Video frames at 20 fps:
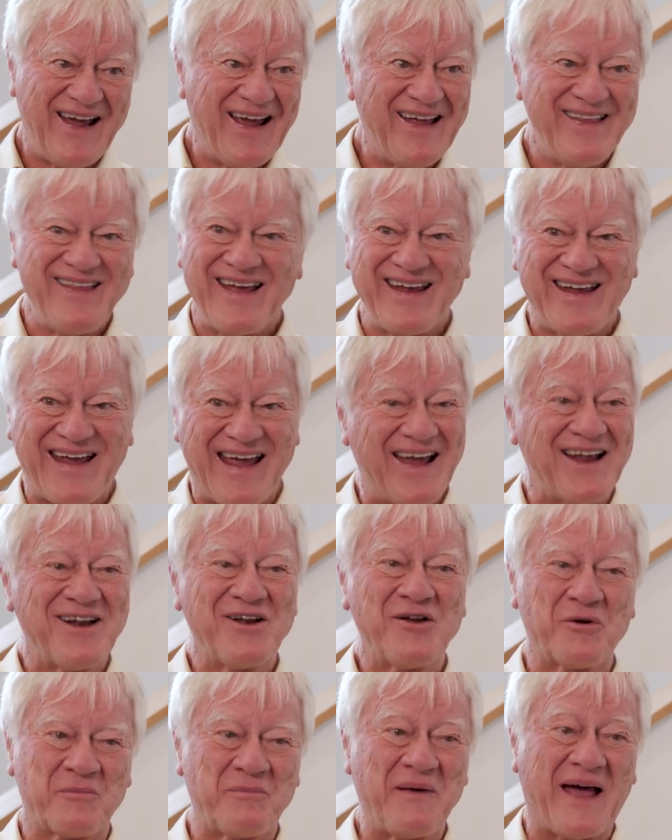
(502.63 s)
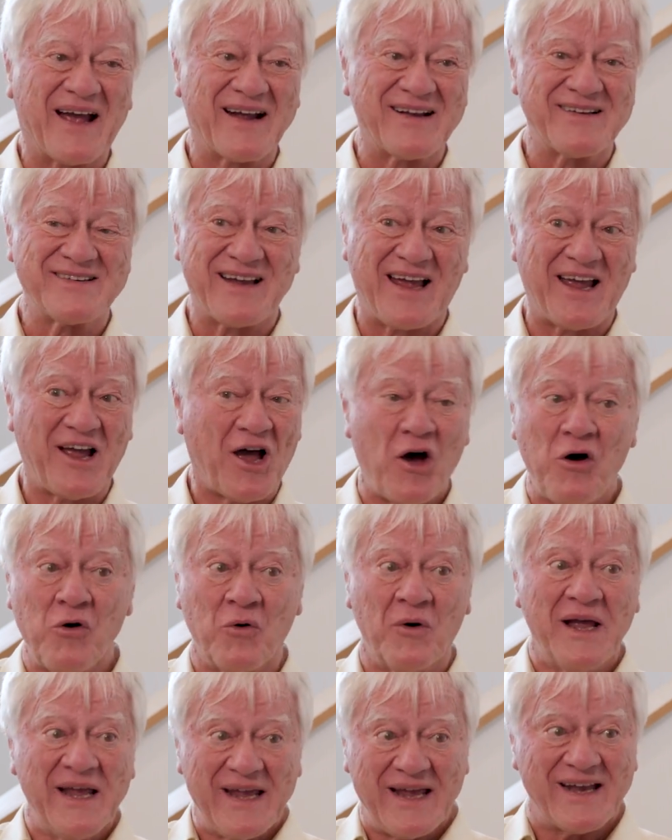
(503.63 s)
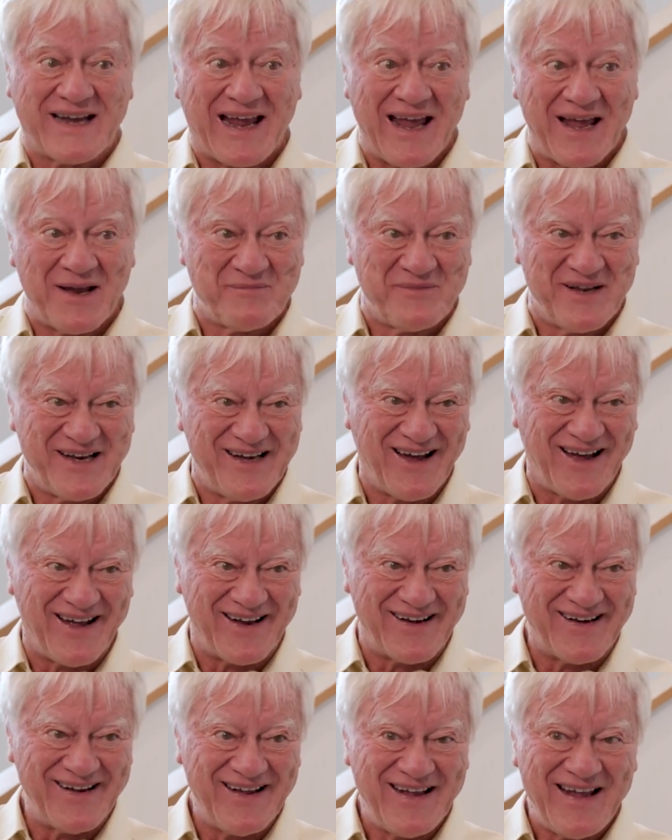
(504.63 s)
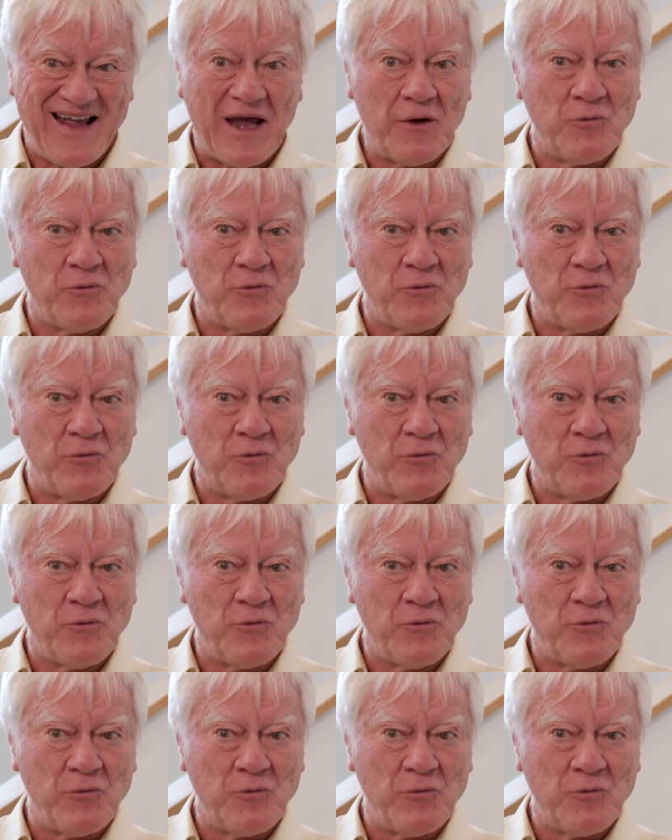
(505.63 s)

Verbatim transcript: And they can't look back and say, oh, it can be done.